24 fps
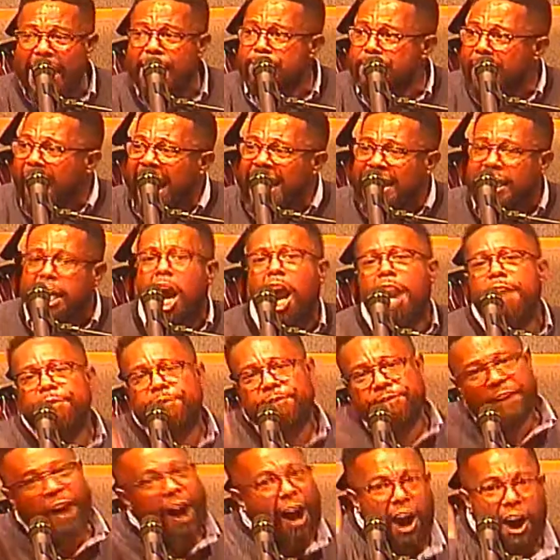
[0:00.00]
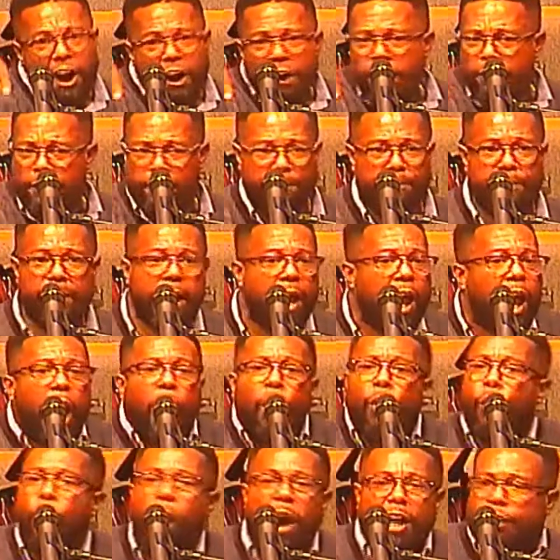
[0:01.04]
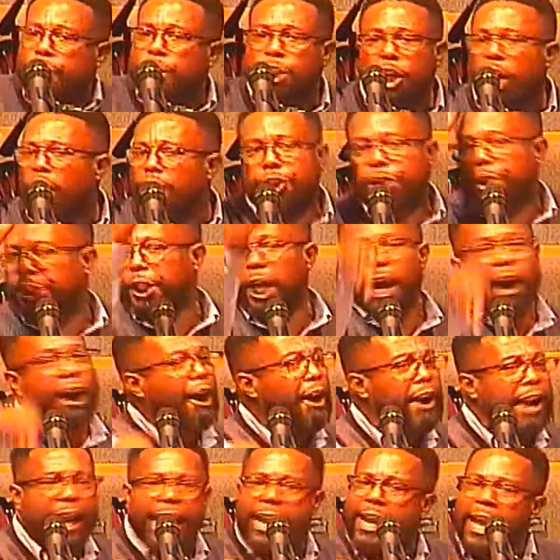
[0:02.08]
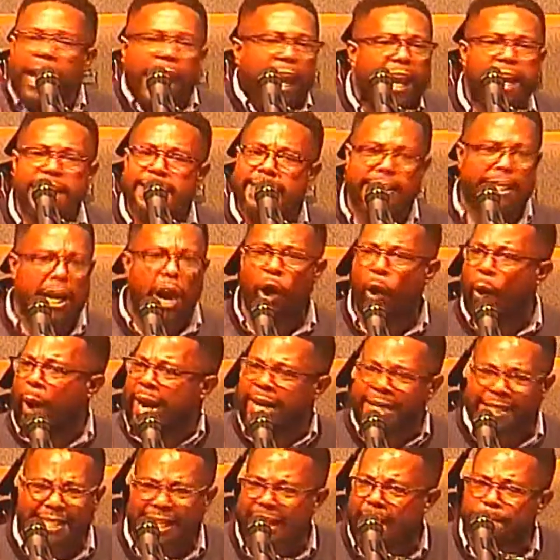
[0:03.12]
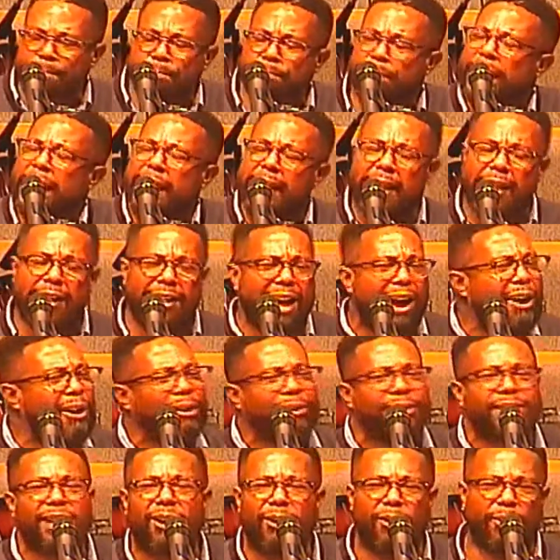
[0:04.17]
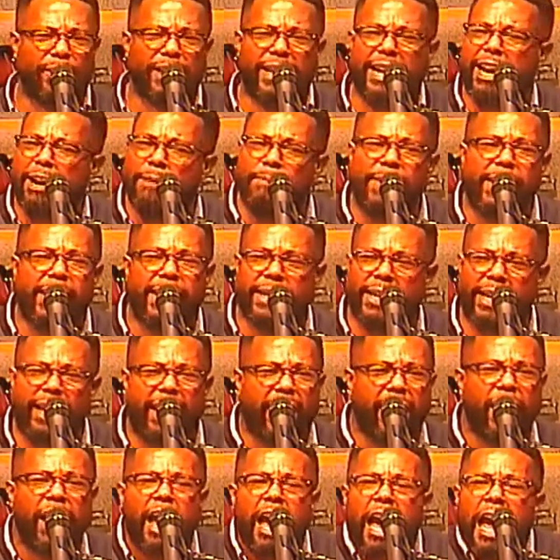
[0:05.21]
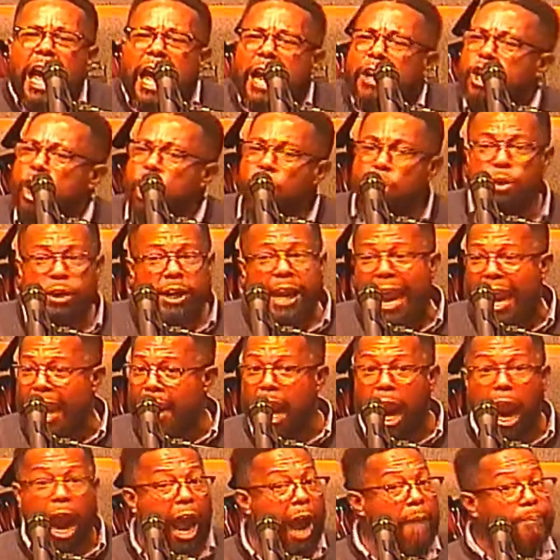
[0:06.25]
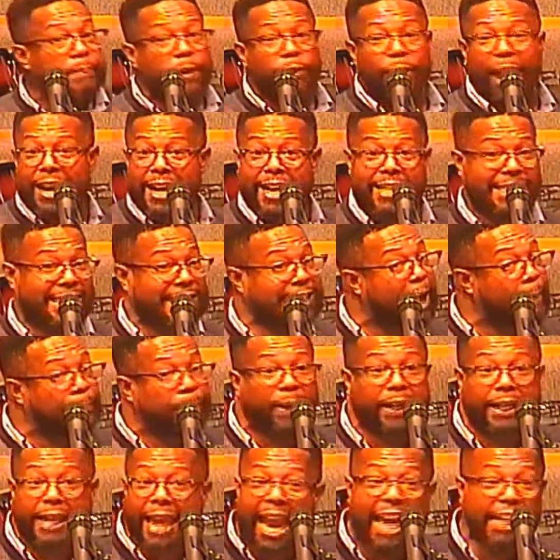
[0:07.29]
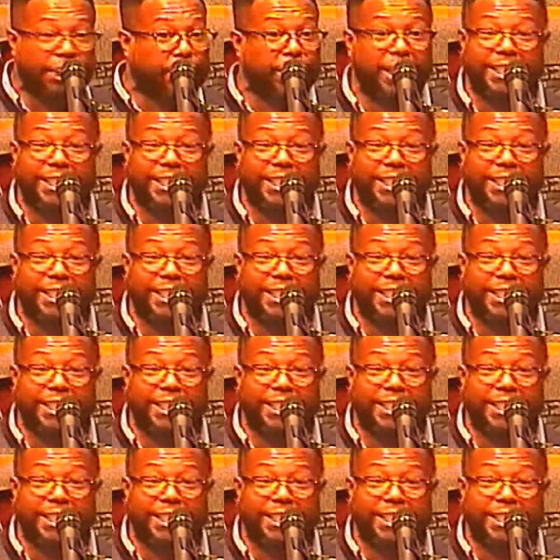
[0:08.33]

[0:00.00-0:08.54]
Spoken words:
might confirm what your journey is going to be. Y'all don't hear me here. You can't operate in supplication